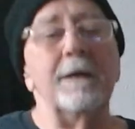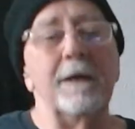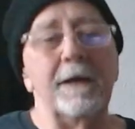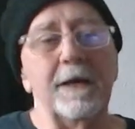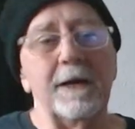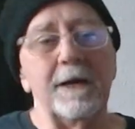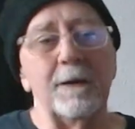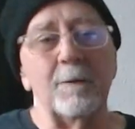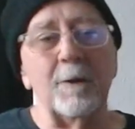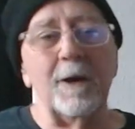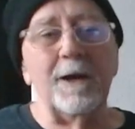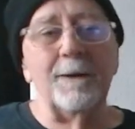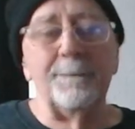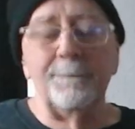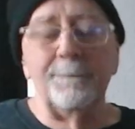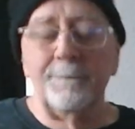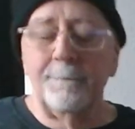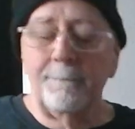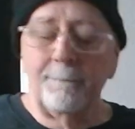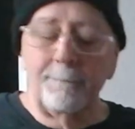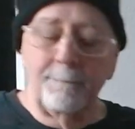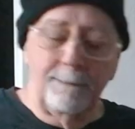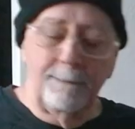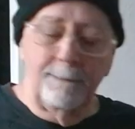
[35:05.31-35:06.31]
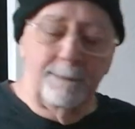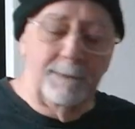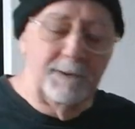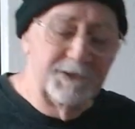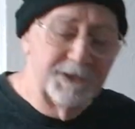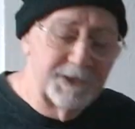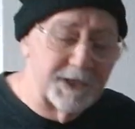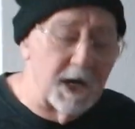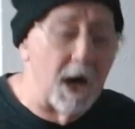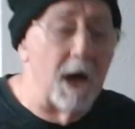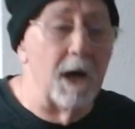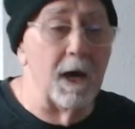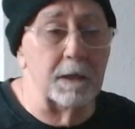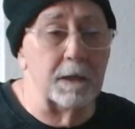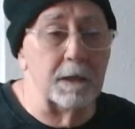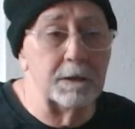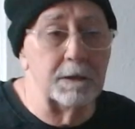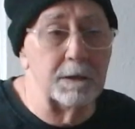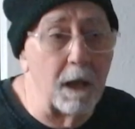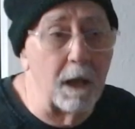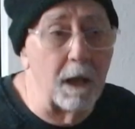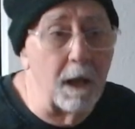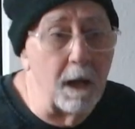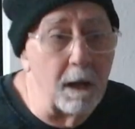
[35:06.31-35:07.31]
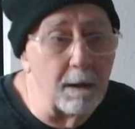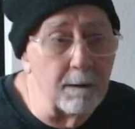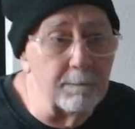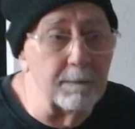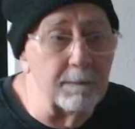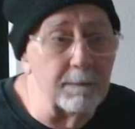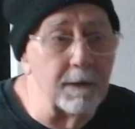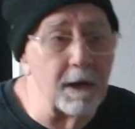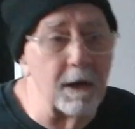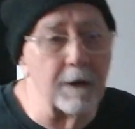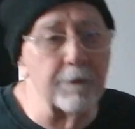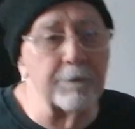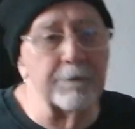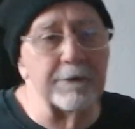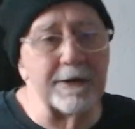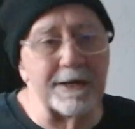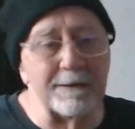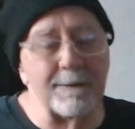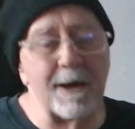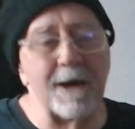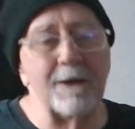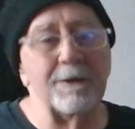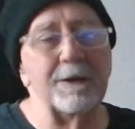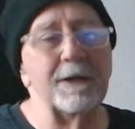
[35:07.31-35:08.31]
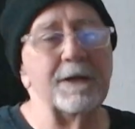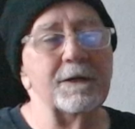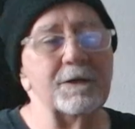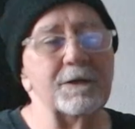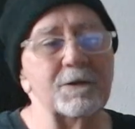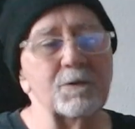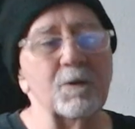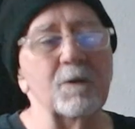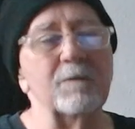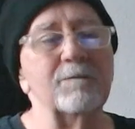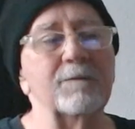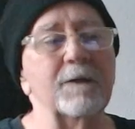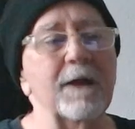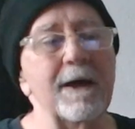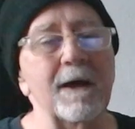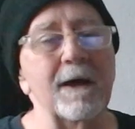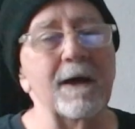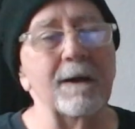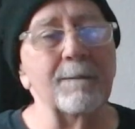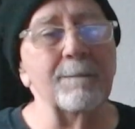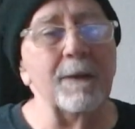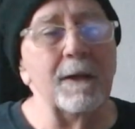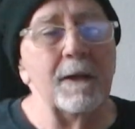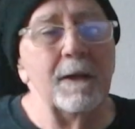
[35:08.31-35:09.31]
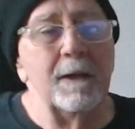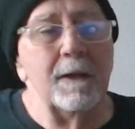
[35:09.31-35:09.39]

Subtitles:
Anyway, ta-tlum, a rebound into a flam.